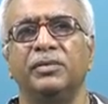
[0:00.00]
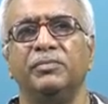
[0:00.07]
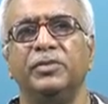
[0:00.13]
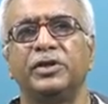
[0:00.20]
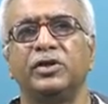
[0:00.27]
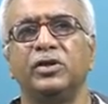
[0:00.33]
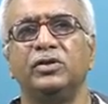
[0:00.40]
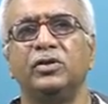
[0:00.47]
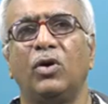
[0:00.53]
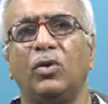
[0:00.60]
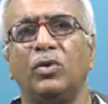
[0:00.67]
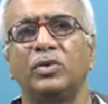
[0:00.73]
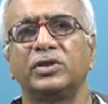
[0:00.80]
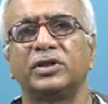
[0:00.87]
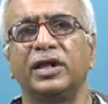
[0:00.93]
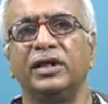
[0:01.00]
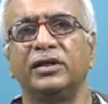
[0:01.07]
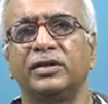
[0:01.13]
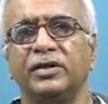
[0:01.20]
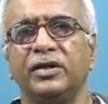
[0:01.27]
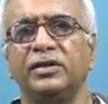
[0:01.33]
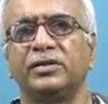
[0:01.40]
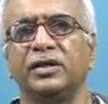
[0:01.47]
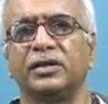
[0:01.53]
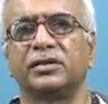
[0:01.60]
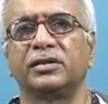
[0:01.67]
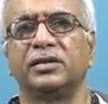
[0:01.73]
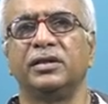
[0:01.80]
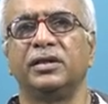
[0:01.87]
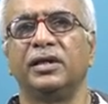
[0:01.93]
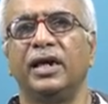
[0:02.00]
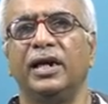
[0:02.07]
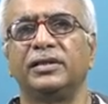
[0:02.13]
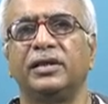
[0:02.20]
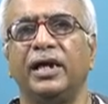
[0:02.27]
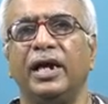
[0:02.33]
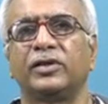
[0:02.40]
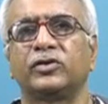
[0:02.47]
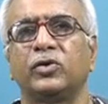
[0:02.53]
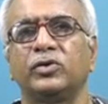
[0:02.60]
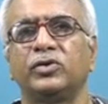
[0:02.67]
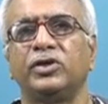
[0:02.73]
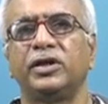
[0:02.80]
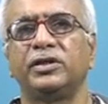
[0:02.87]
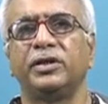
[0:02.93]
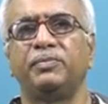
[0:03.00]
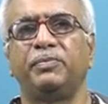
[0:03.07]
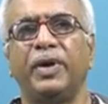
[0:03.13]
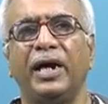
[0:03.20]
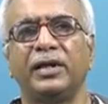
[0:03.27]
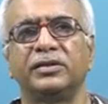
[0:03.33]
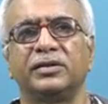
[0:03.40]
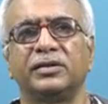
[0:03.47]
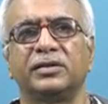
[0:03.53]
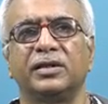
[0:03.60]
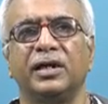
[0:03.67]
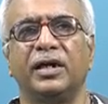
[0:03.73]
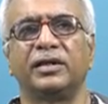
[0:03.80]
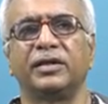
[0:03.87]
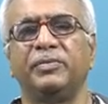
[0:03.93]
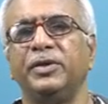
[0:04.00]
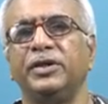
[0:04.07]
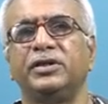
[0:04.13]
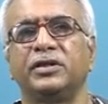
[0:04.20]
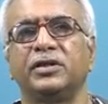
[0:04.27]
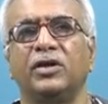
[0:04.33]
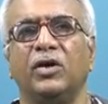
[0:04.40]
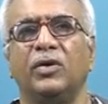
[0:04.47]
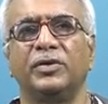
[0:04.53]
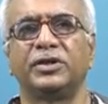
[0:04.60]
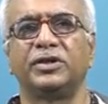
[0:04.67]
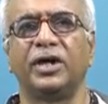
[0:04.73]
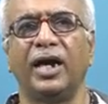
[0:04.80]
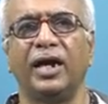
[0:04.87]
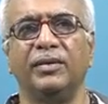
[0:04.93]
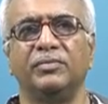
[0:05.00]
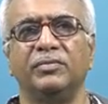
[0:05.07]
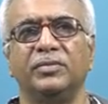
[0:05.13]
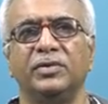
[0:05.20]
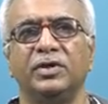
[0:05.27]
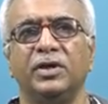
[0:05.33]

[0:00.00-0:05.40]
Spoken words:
between nodes increases as the associative patterns are repeated over time.